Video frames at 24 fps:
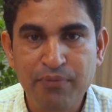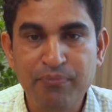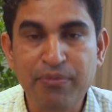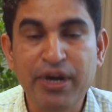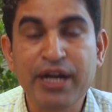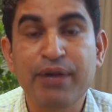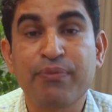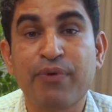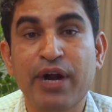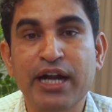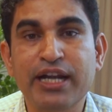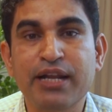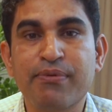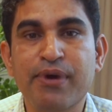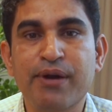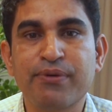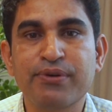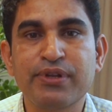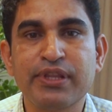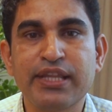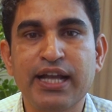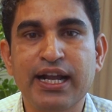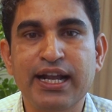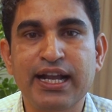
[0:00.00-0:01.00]
But what
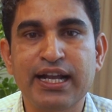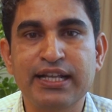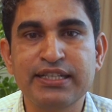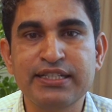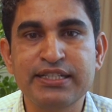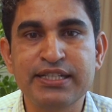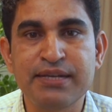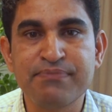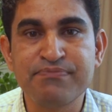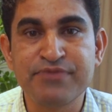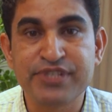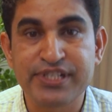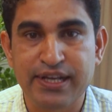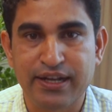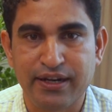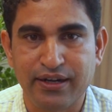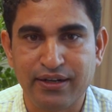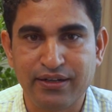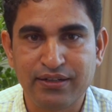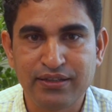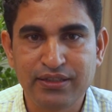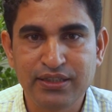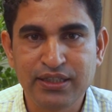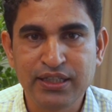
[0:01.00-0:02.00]
about the
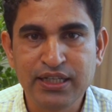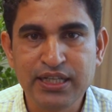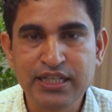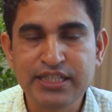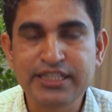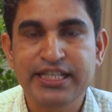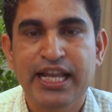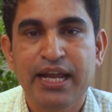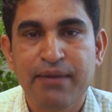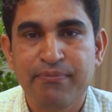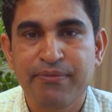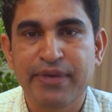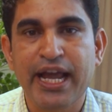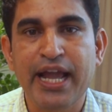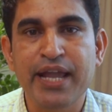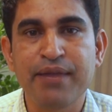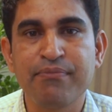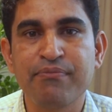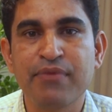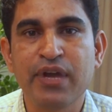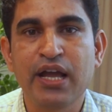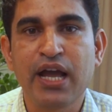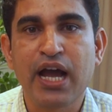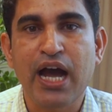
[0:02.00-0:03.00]
consumption? Same
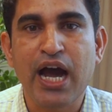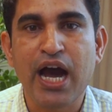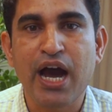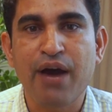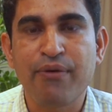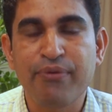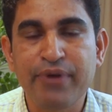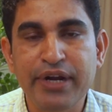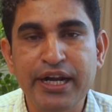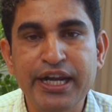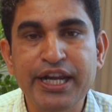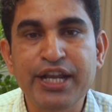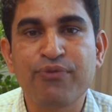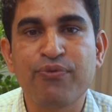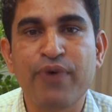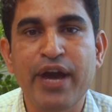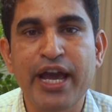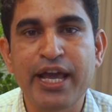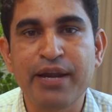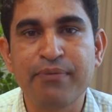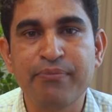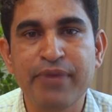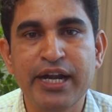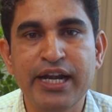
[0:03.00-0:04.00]
time our
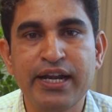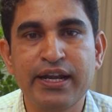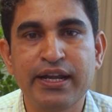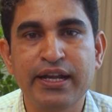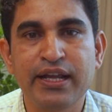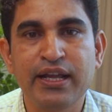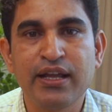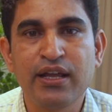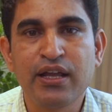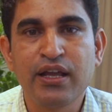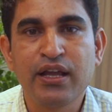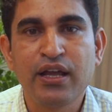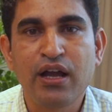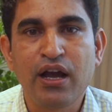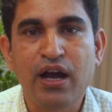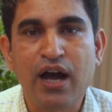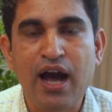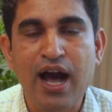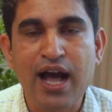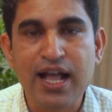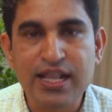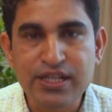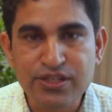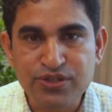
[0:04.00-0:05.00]
requirement
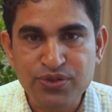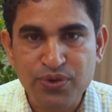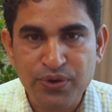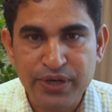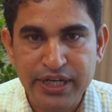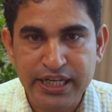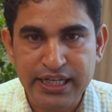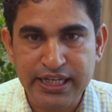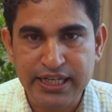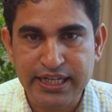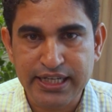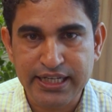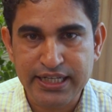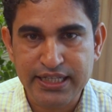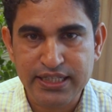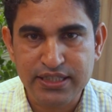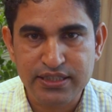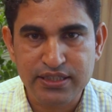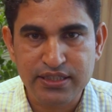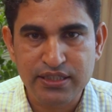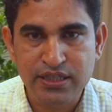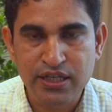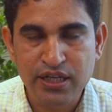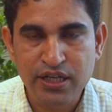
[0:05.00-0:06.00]
also
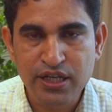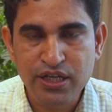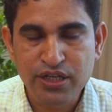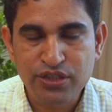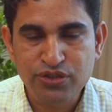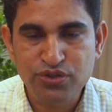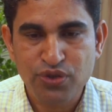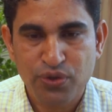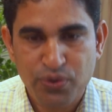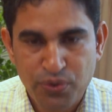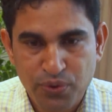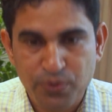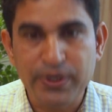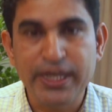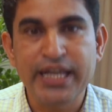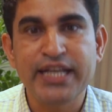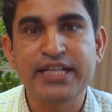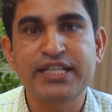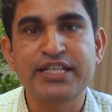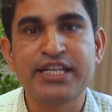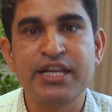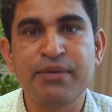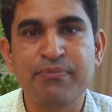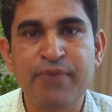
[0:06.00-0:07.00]
increase. So
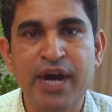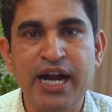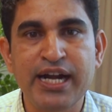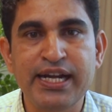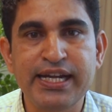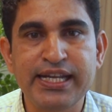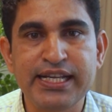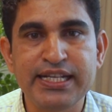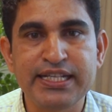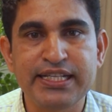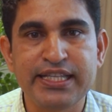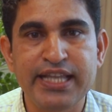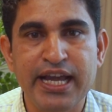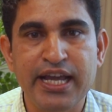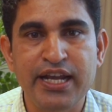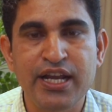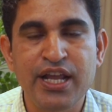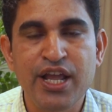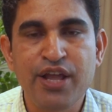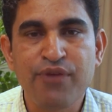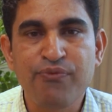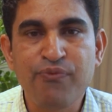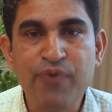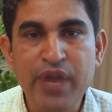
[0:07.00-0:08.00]
today's demand is
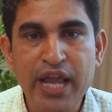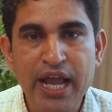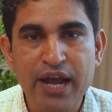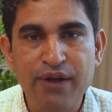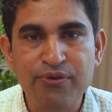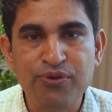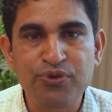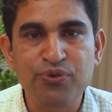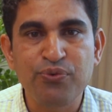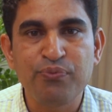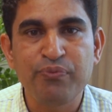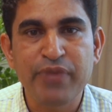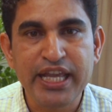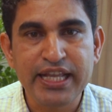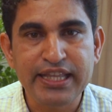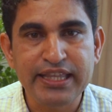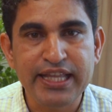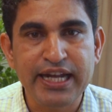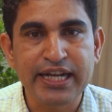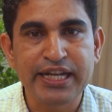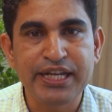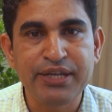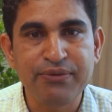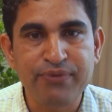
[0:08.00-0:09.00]
that we have to make
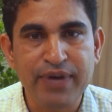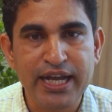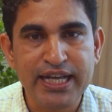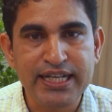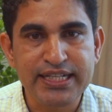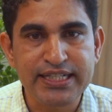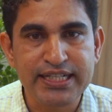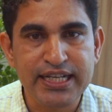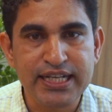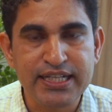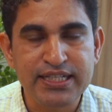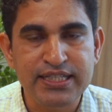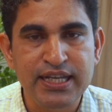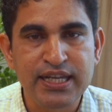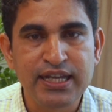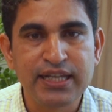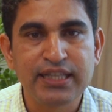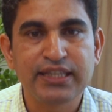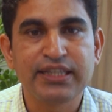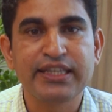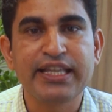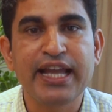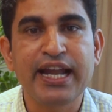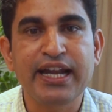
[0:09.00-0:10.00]
the devices
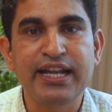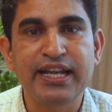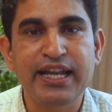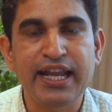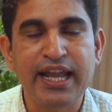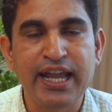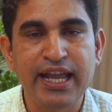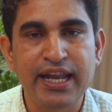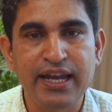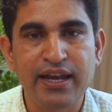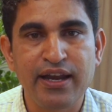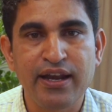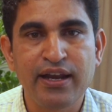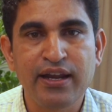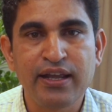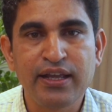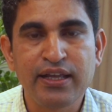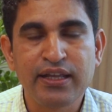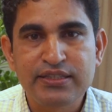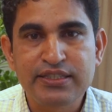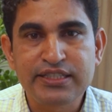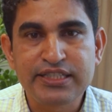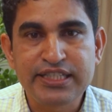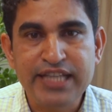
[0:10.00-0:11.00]
that can
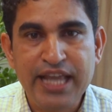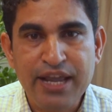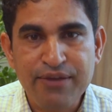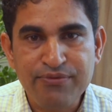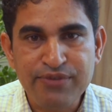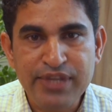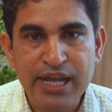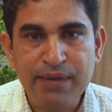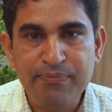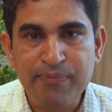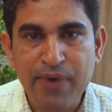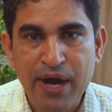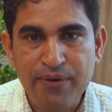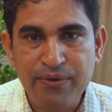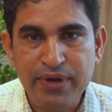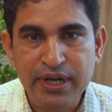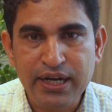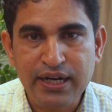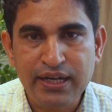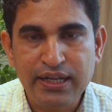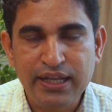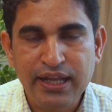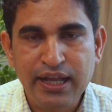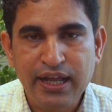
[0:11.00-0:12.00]
save the
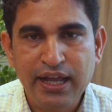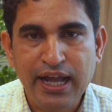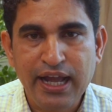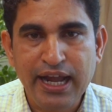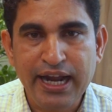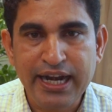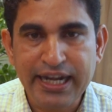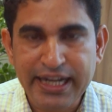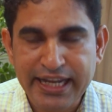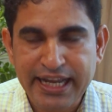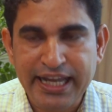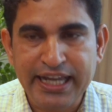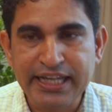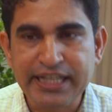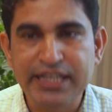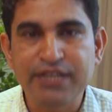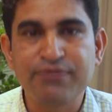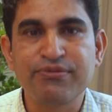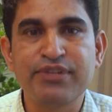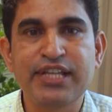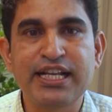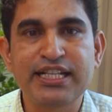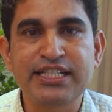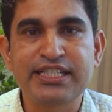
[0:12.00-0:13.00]
power and can
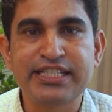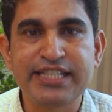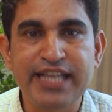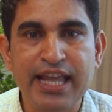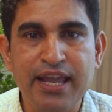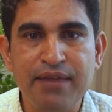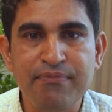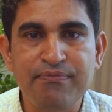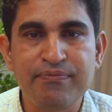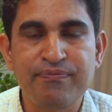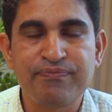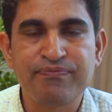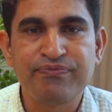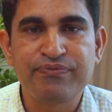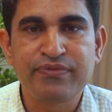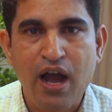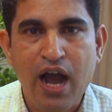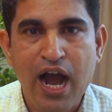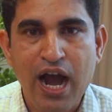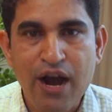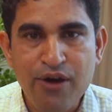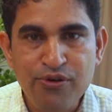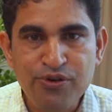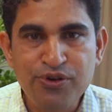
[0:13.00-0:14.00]
give the same
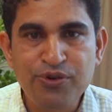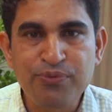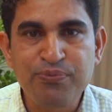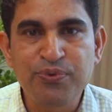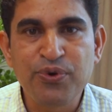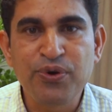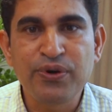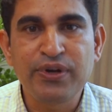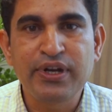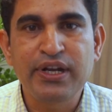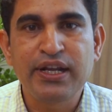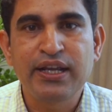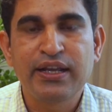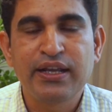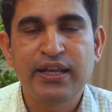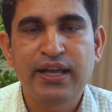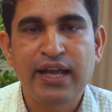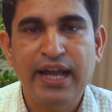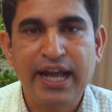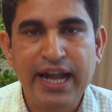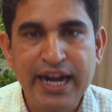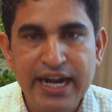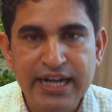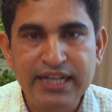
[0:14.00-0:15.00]
output
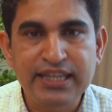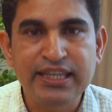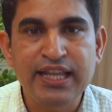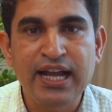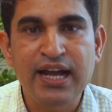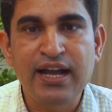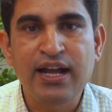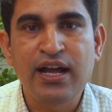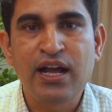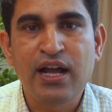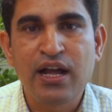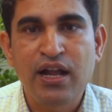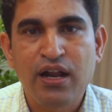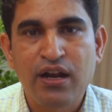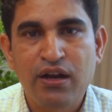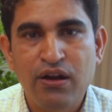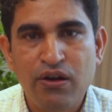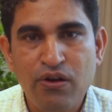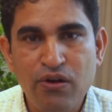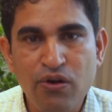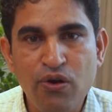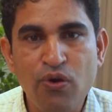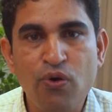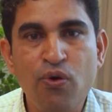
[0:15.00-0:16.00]
at the
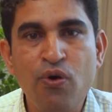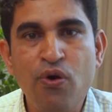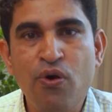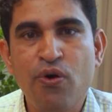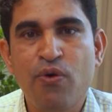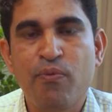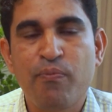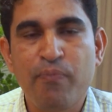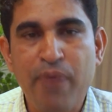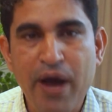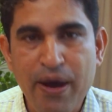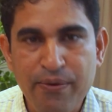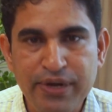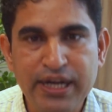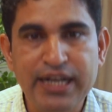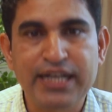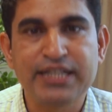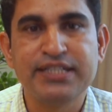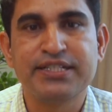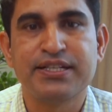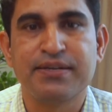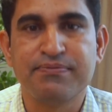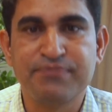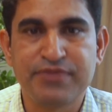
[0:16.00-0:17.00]
low power
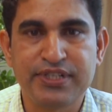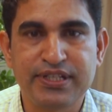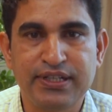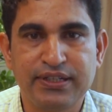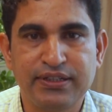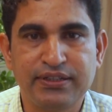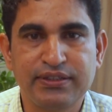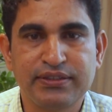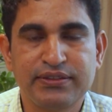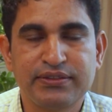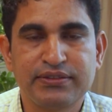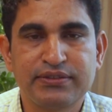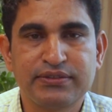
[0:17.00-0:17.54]
consumption.